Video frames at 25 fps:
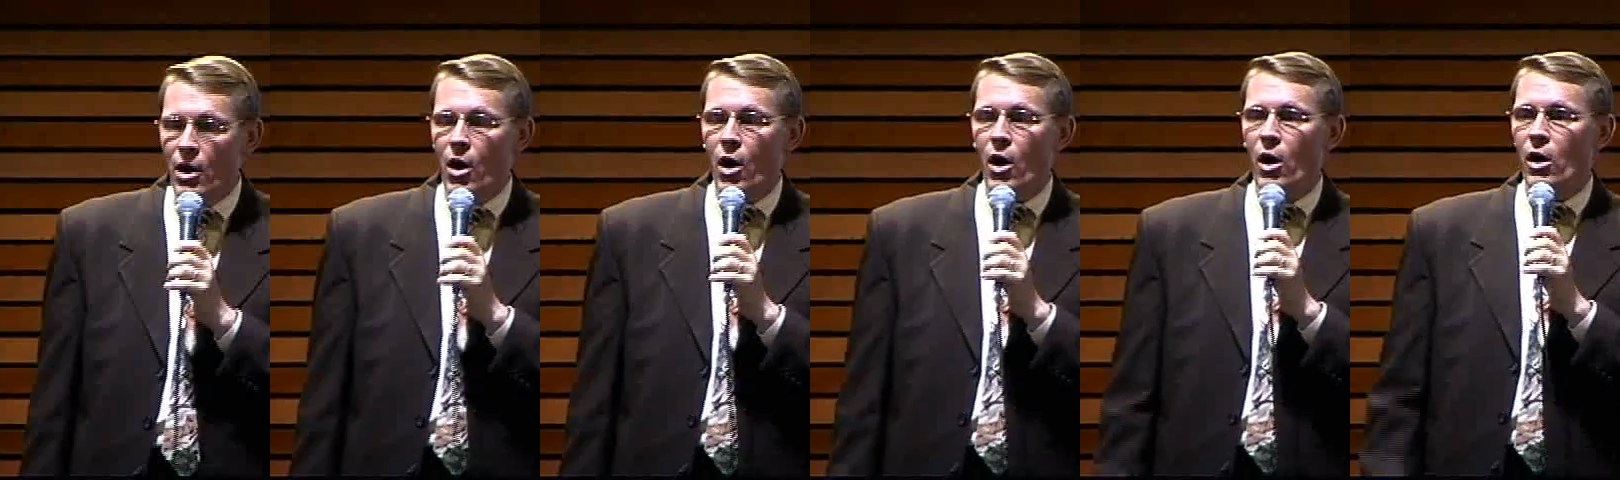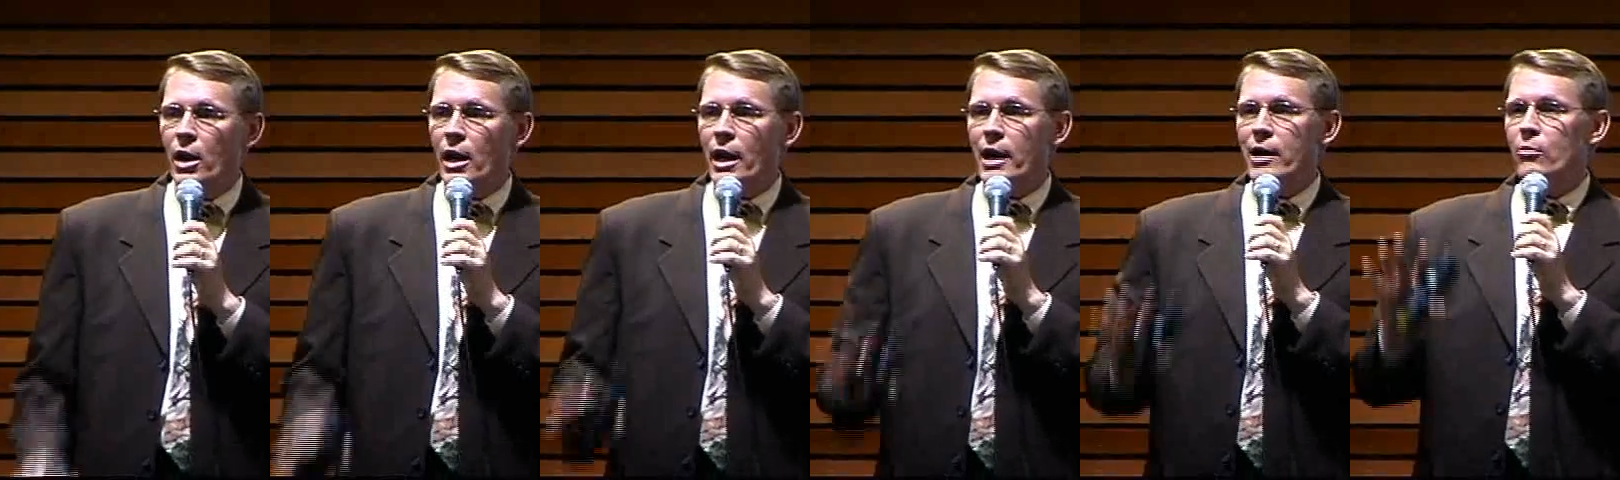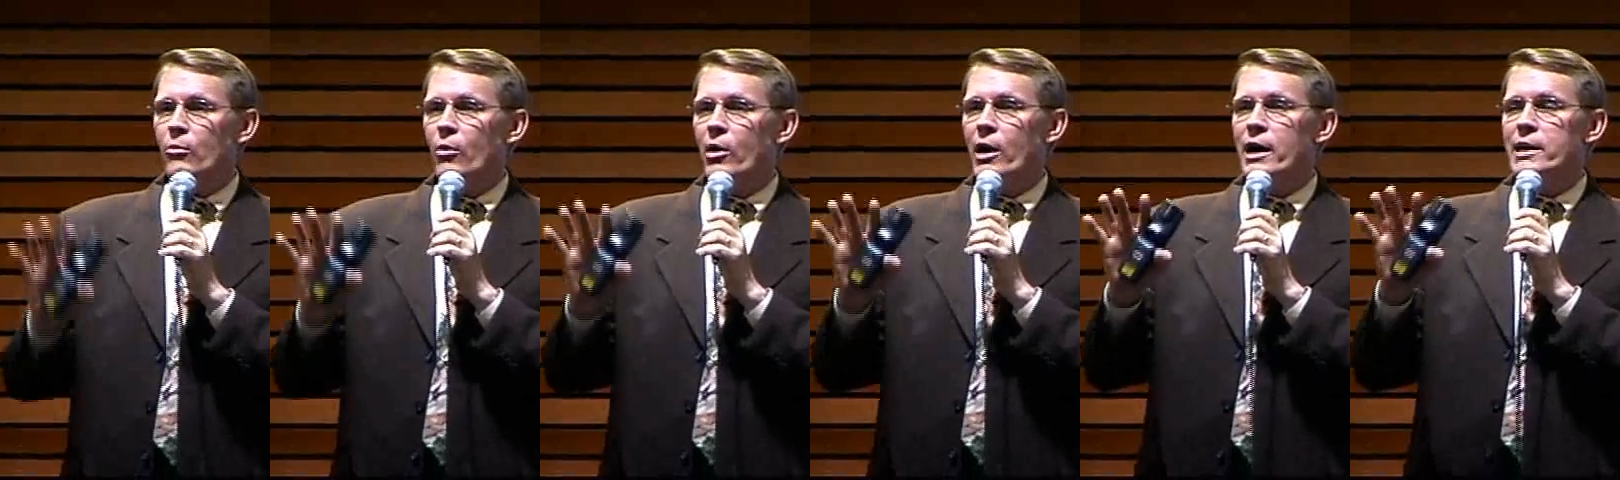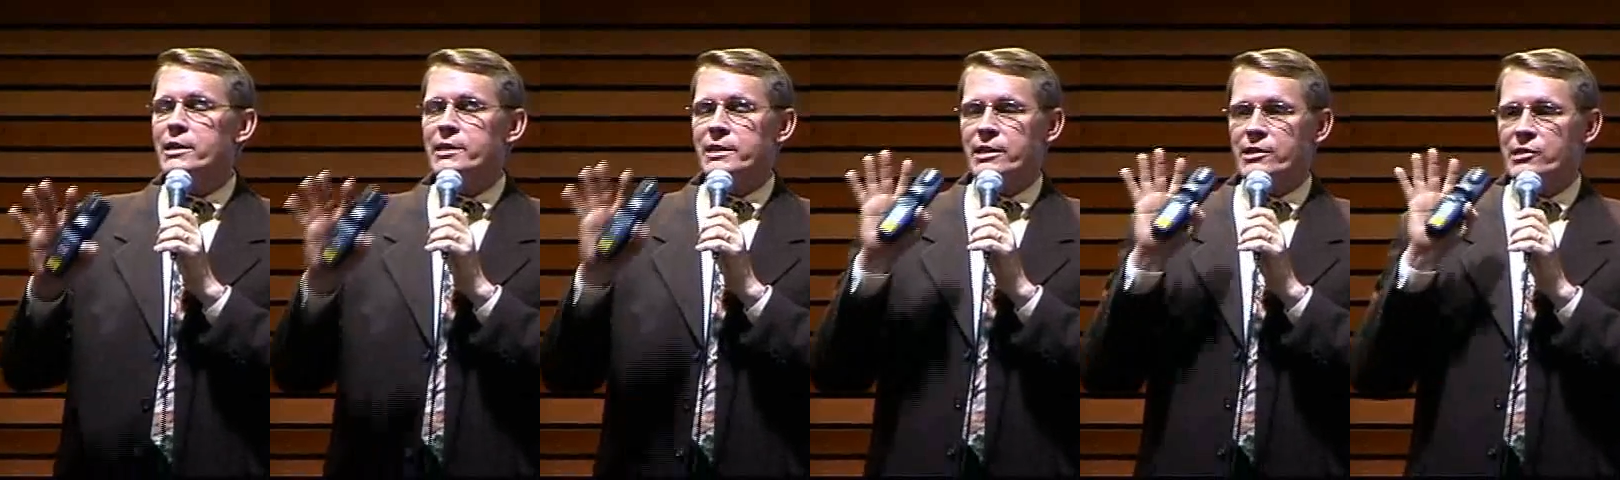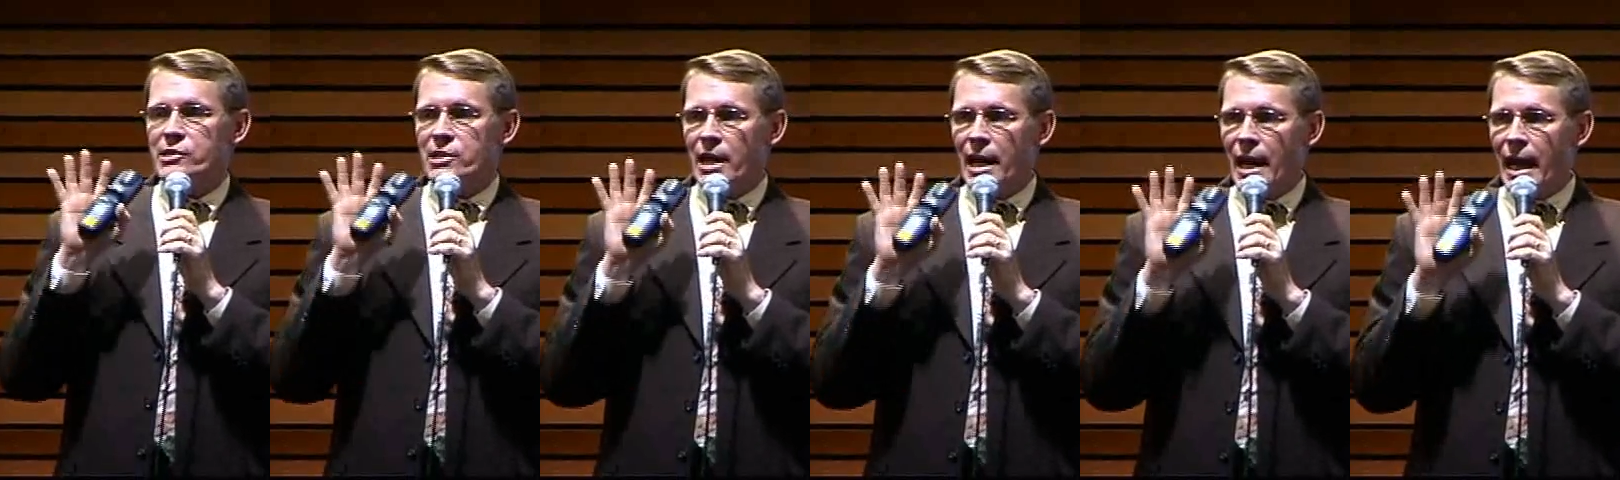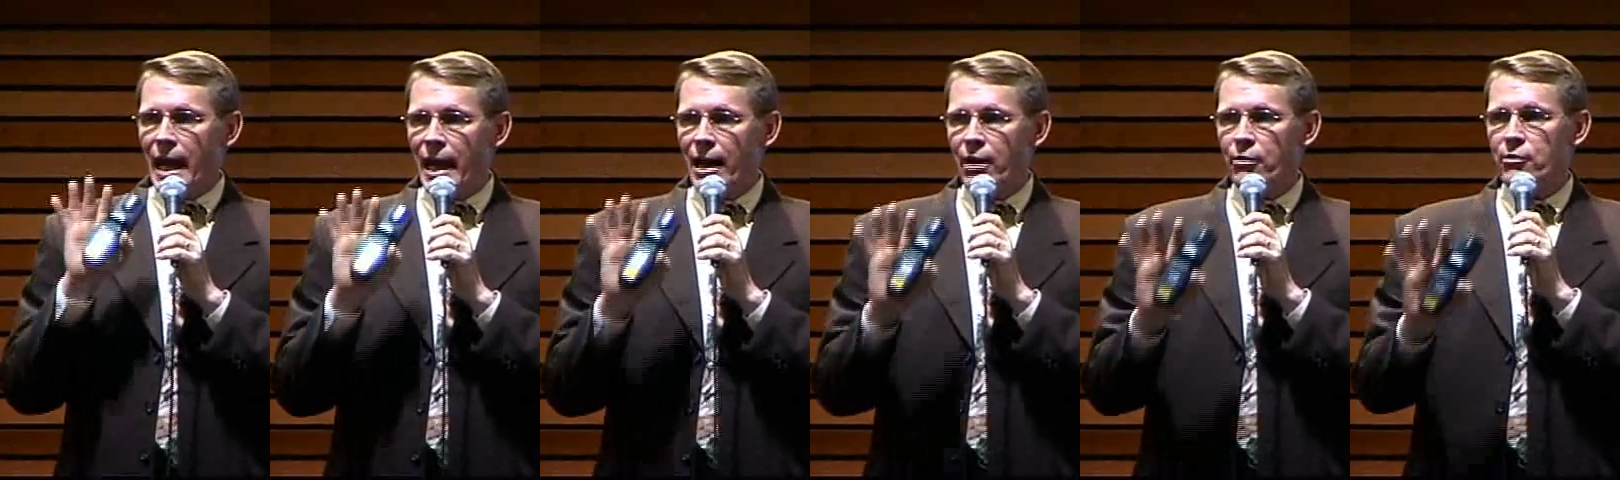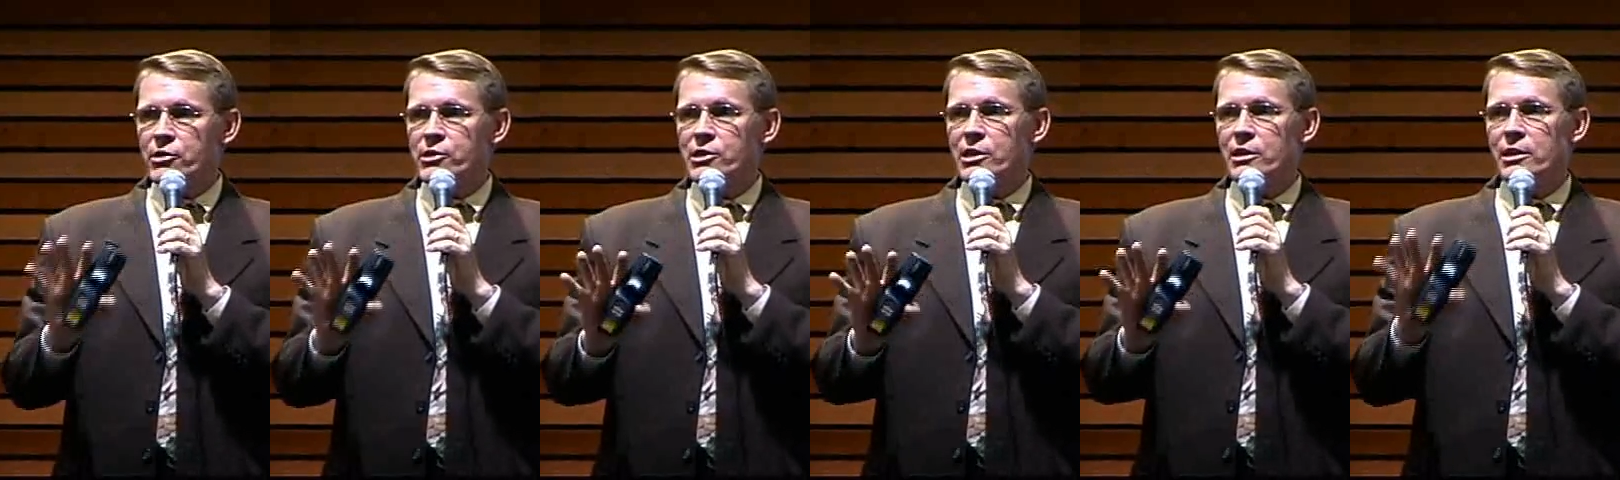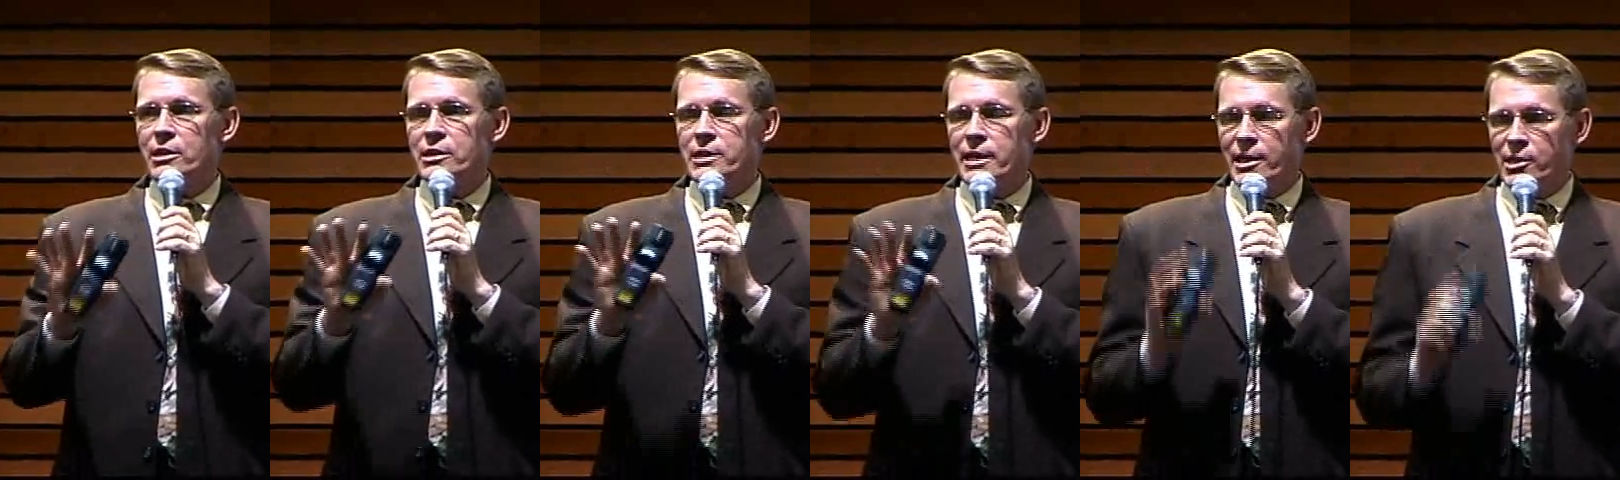All I want is accuracy
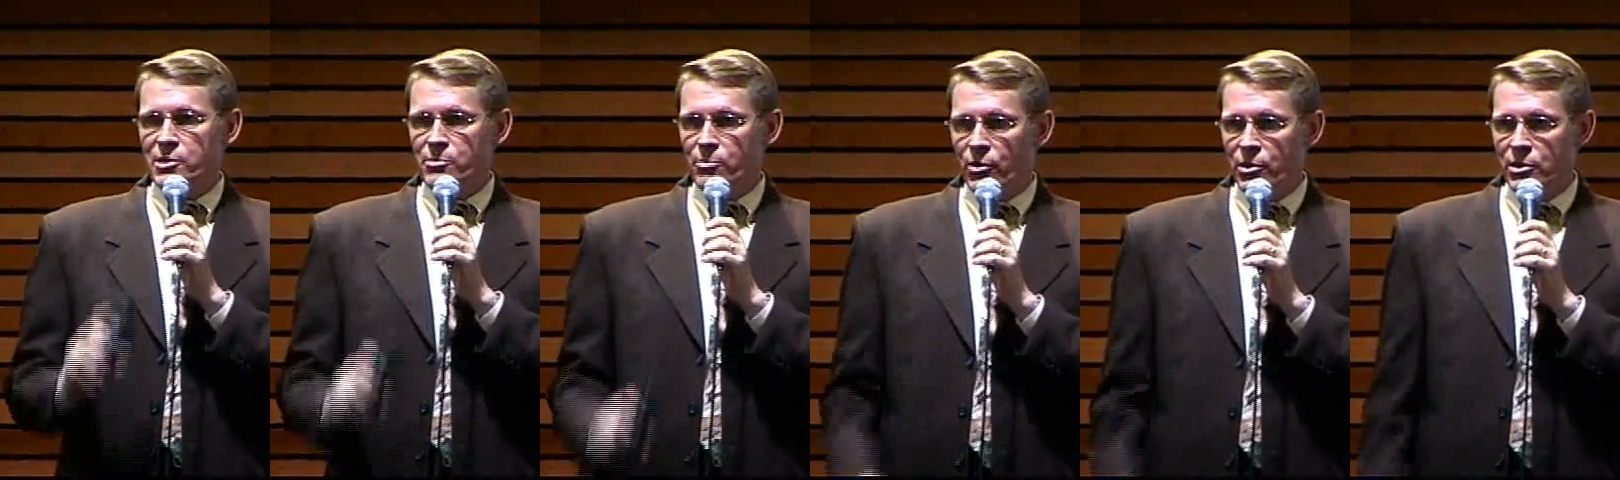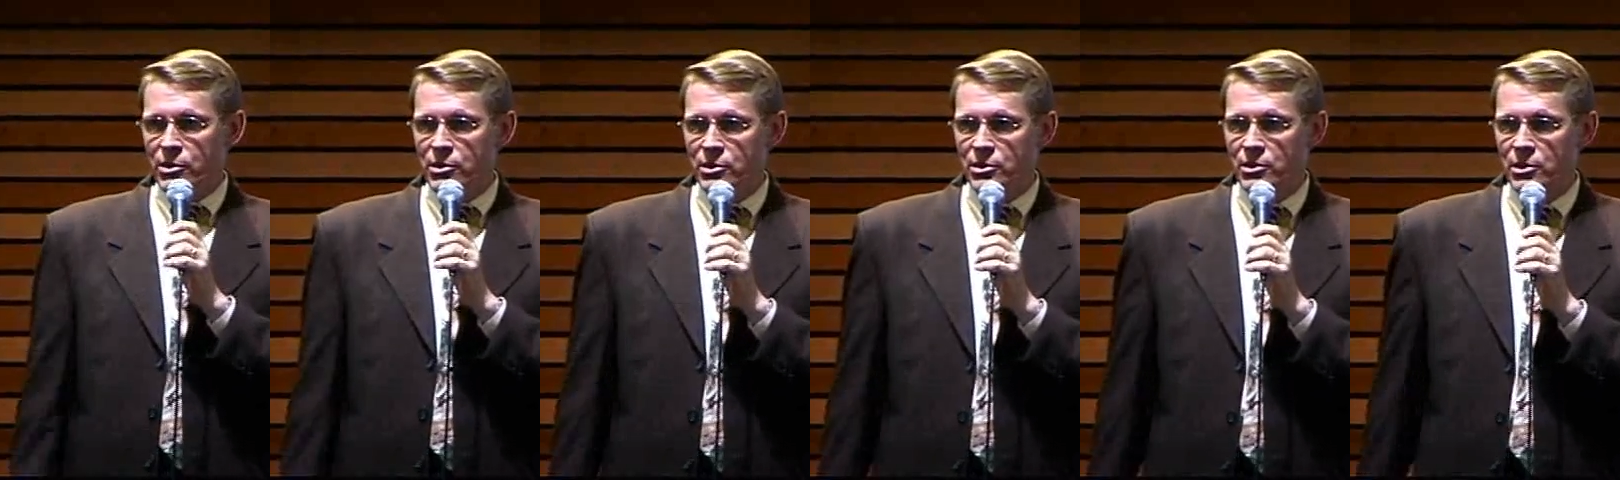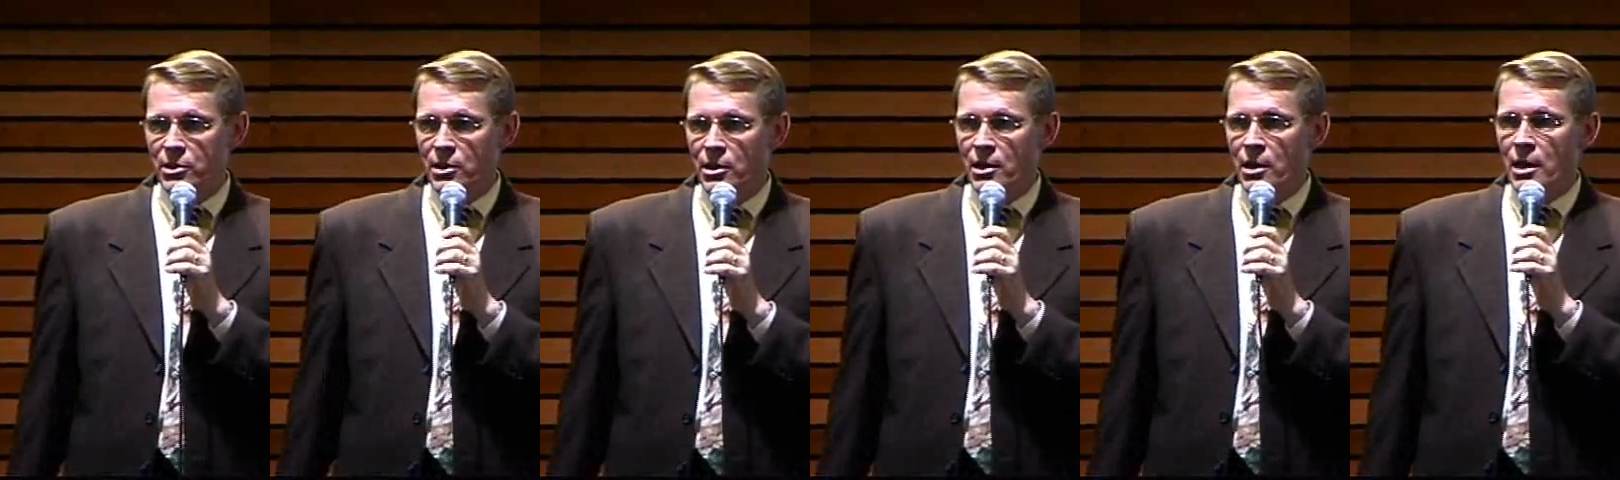in the textbooks